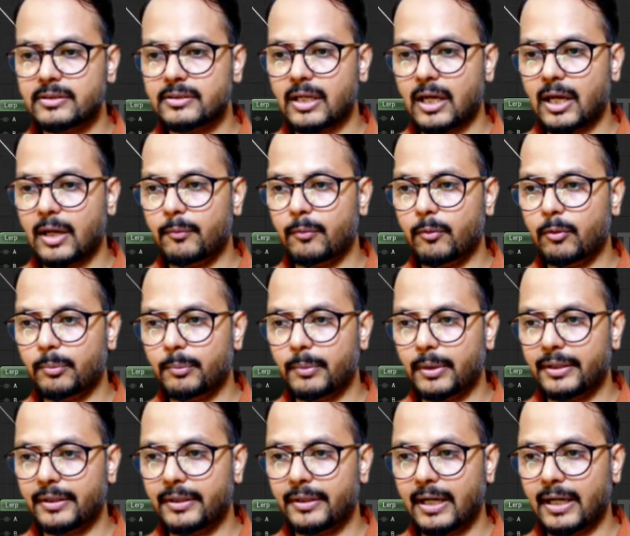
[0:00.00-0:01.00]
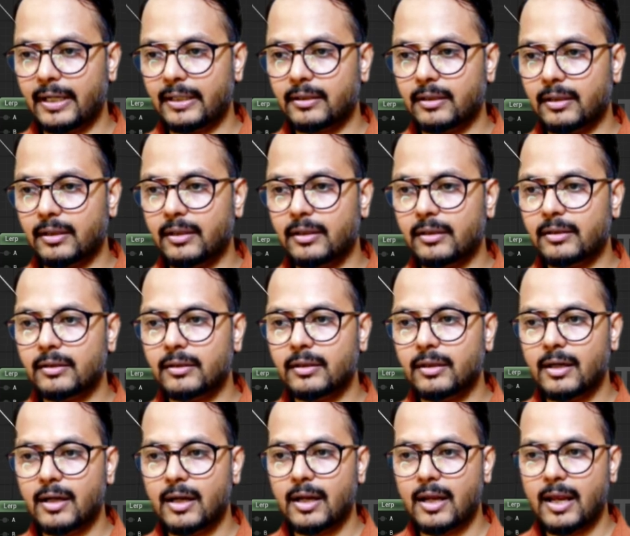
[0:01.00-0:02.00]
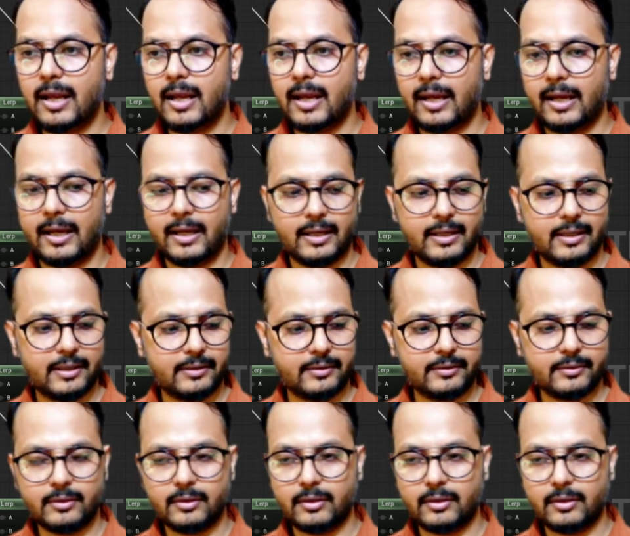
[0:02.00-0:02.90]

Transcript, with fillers: i want my red color and